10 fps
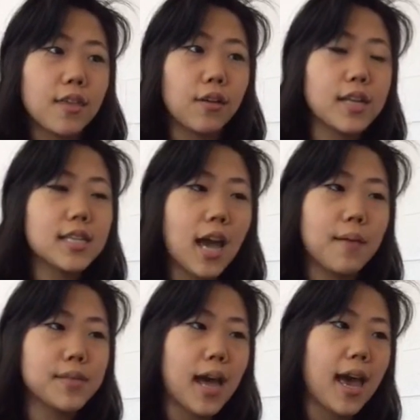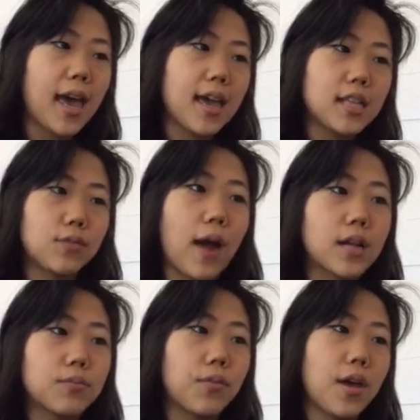the only times I
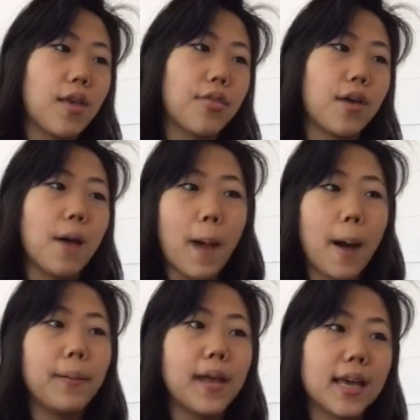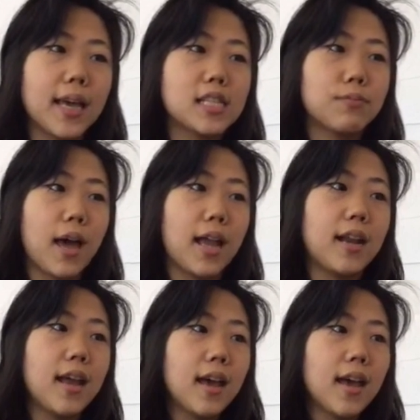interact with a public is
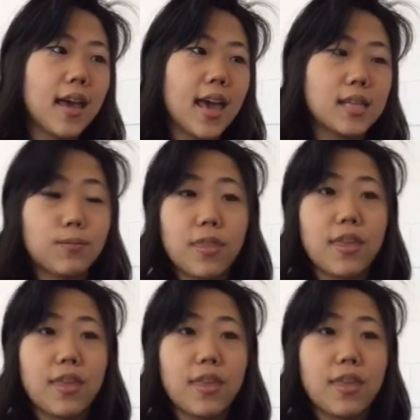when it's